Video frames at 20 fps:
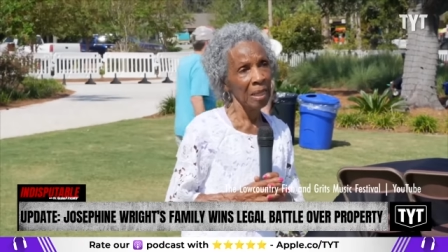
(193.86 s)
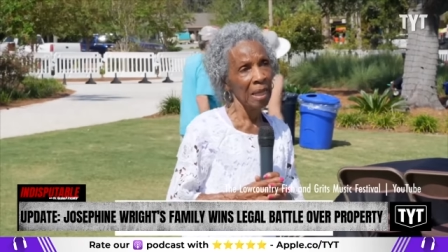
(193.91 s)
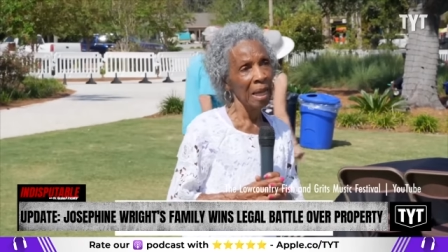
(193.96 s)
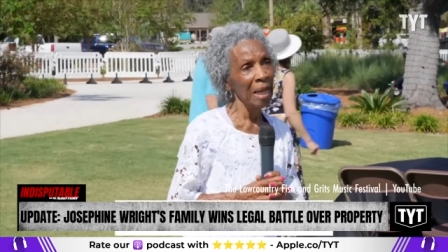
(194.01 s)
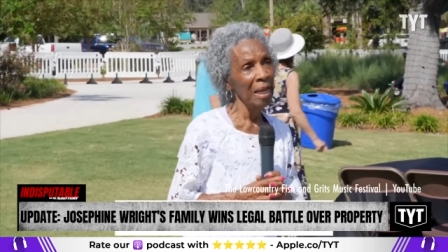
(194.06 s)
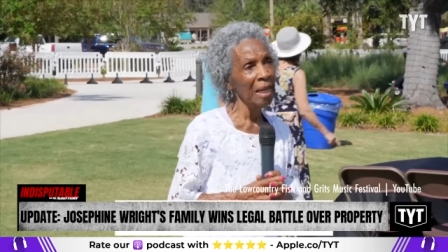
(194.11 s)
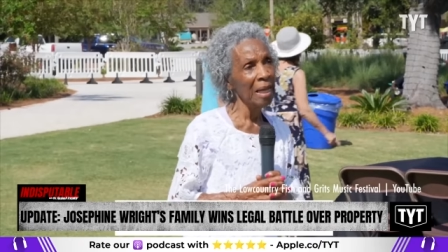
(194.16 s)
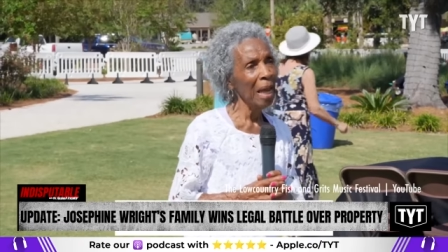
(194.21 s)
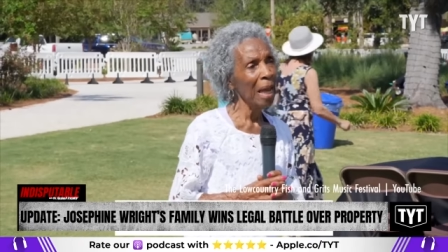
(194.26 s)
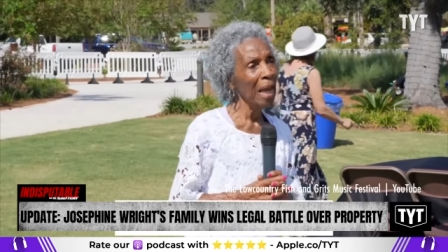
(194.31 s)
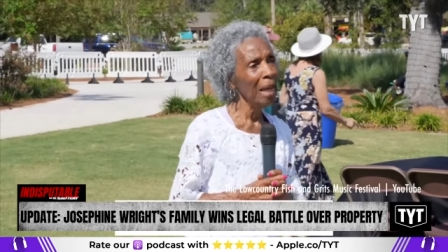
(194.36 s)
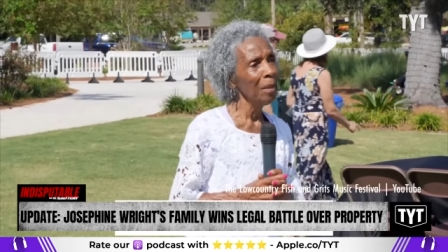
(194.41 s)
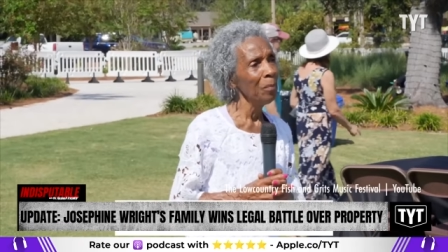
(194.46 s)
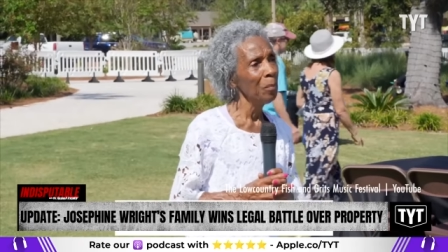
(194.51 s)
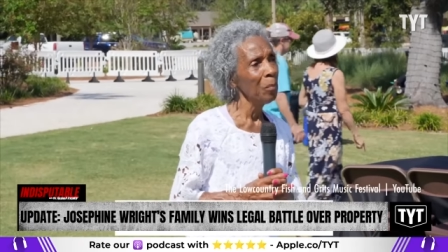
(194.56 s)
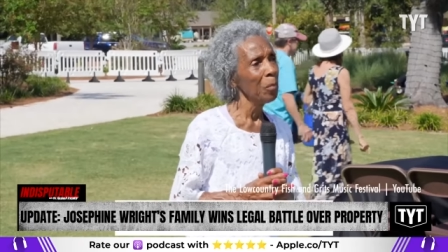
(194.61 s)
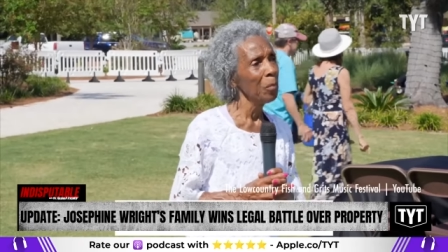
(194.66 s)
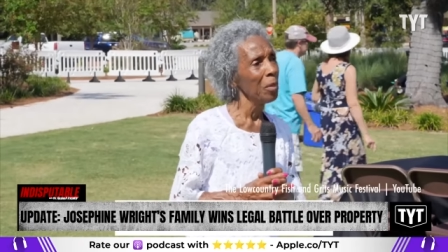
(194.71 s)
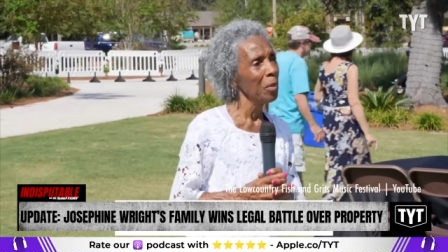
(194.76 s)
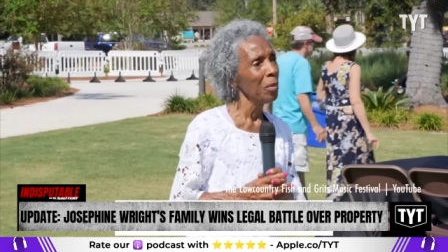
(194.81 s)
they
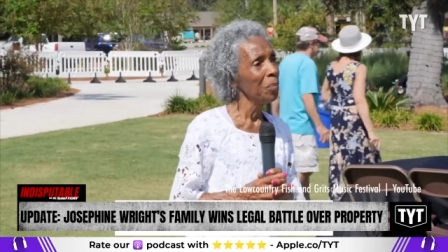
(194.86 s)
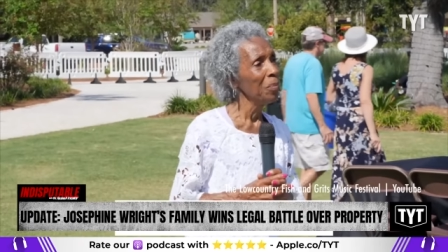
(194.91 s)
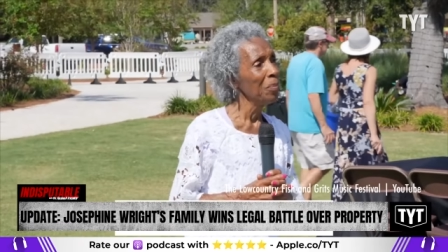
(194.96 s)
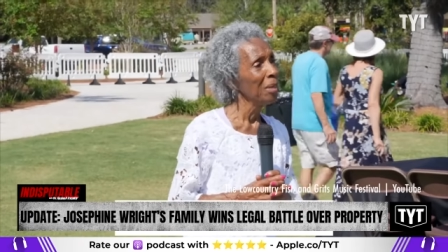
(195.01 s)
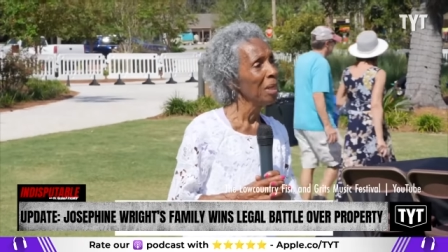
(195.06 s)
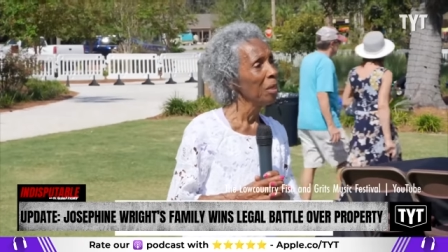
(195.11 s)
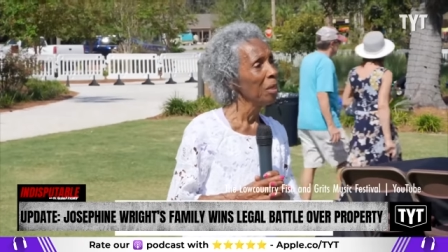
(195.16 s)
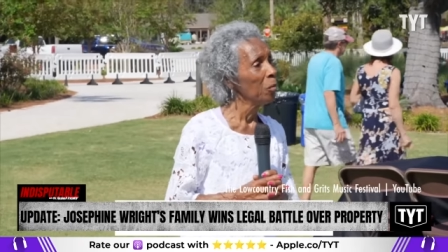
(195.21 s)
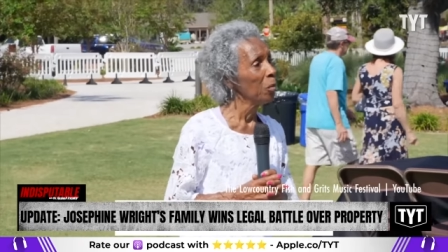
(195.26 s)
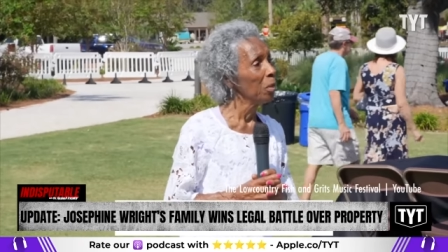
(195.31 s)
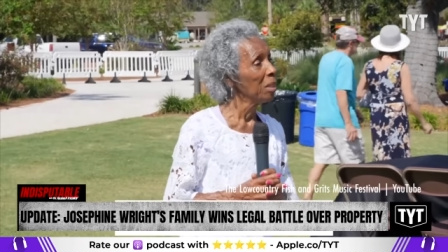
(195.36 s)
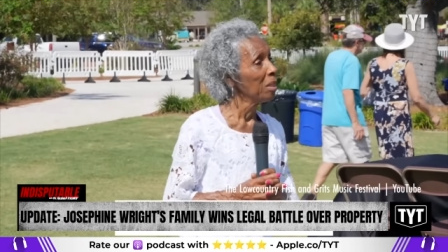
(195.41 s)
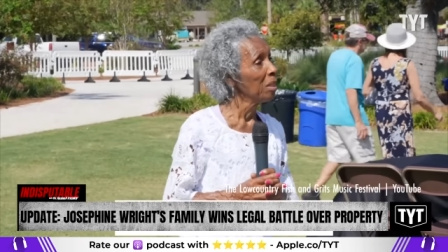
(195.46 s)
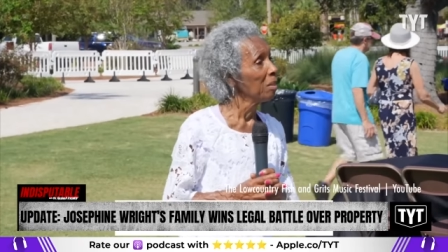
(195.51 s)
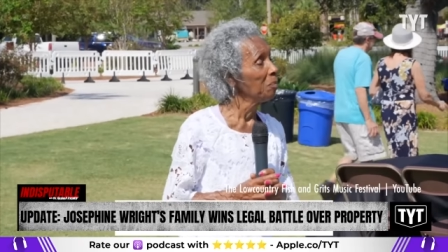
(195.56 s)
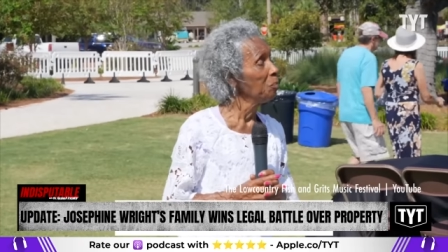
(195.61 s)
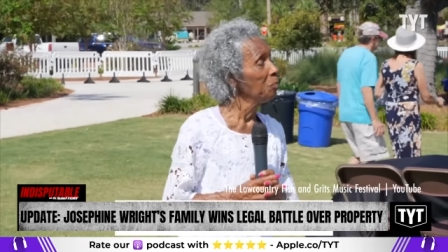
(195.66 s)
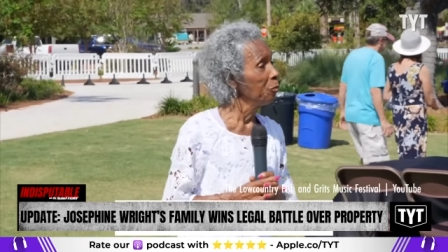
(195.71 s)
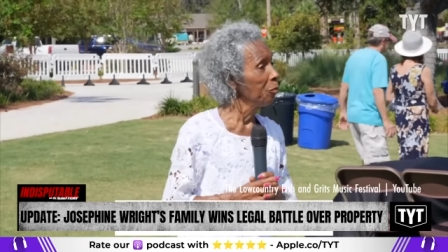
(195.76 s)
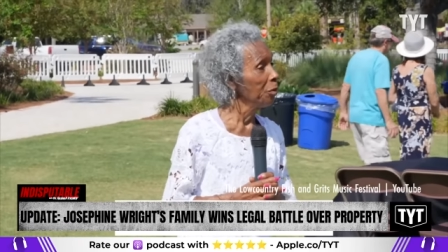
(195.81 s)
came with me with
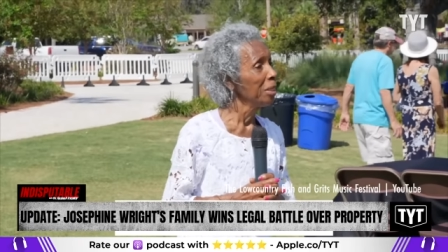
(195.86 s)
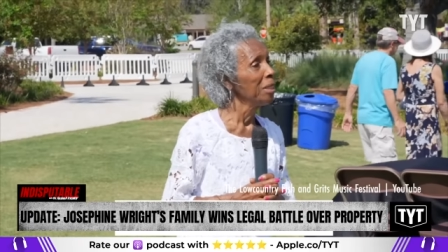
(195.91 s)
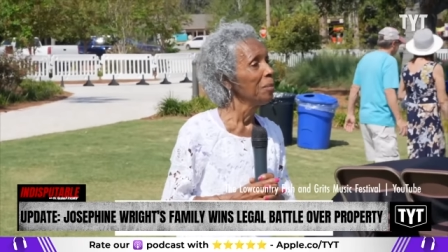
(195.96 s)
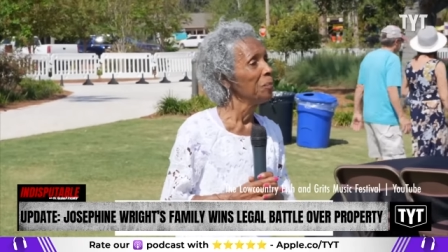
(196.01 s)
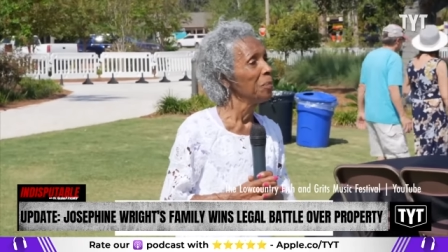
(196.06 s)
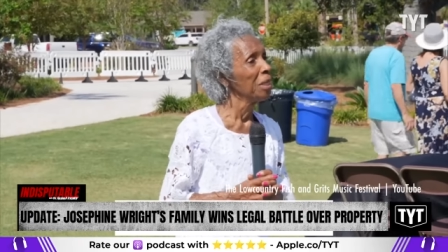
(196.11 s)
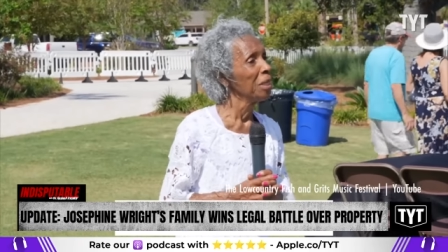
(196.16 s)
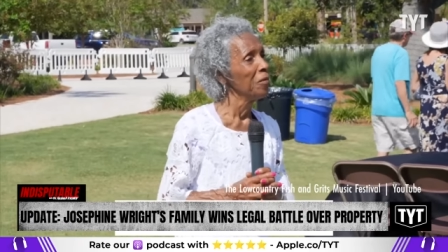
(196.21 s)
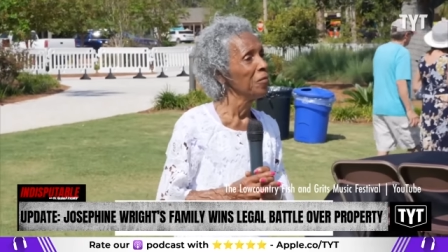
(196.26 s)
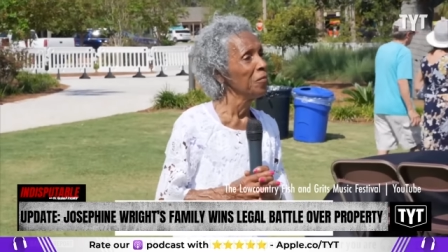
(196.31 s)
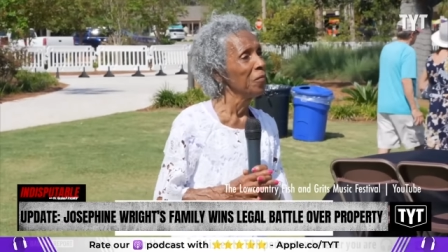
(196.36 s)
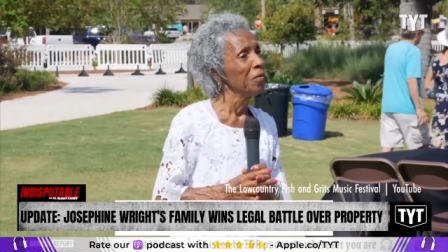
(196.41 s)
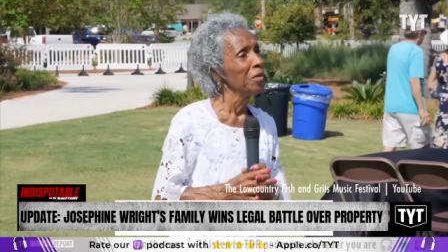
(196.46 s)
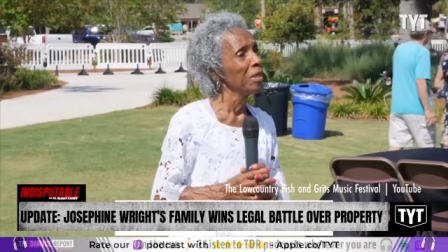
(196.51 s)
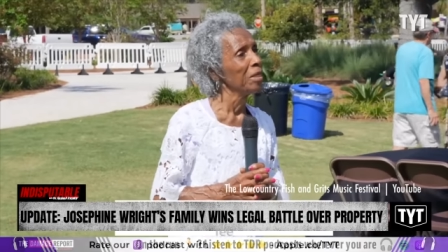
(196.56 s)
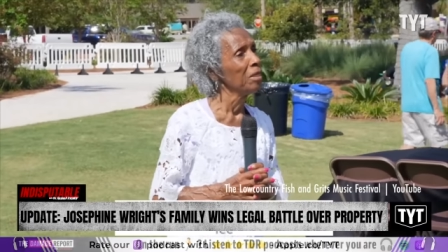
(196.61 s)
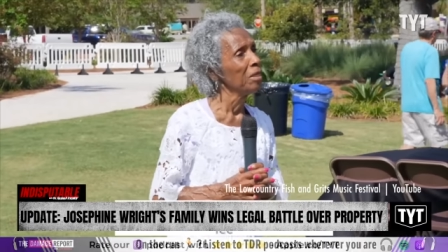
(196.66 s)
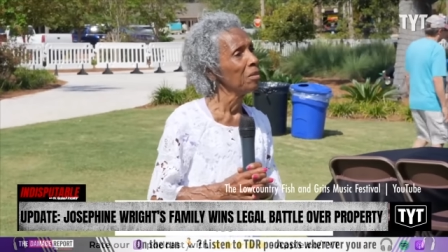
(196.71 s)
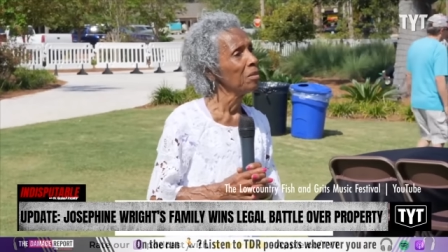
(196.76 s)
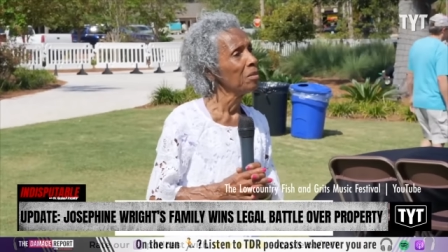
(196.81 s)
a pretty big
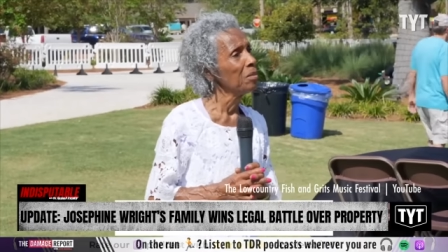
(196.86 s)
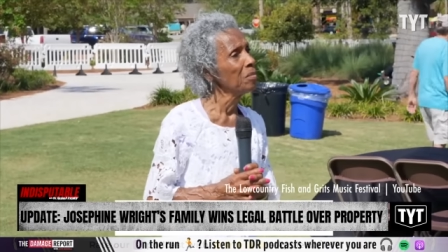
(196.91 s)
figure,